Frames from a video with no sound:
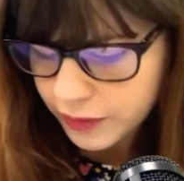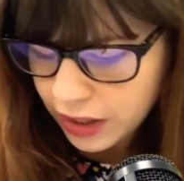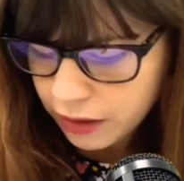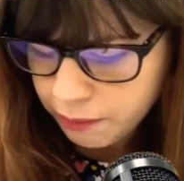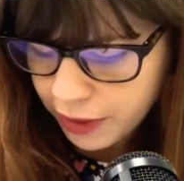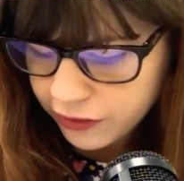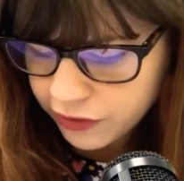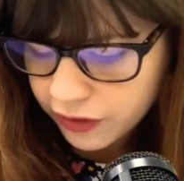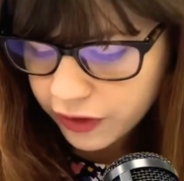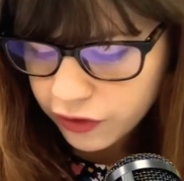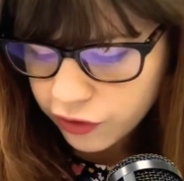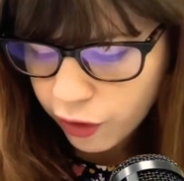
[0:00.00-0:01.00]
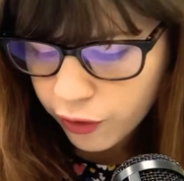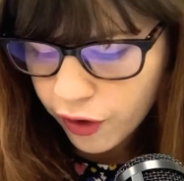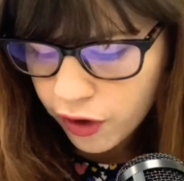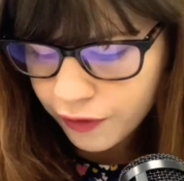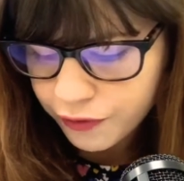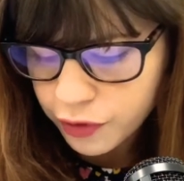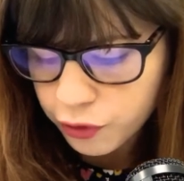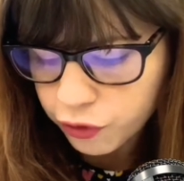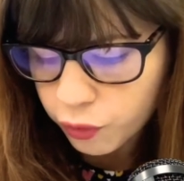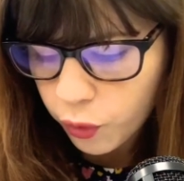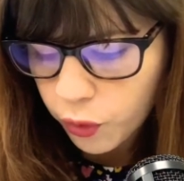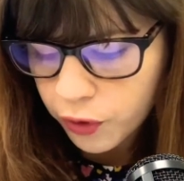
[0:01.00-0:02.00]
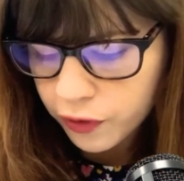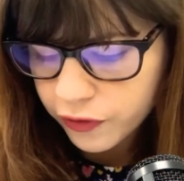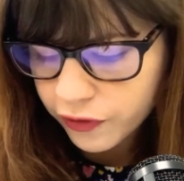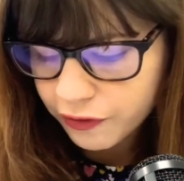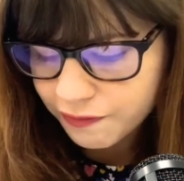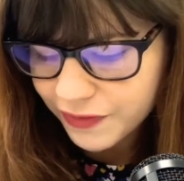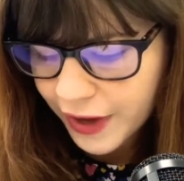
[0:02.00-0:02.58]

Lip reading: basically turn off those wards,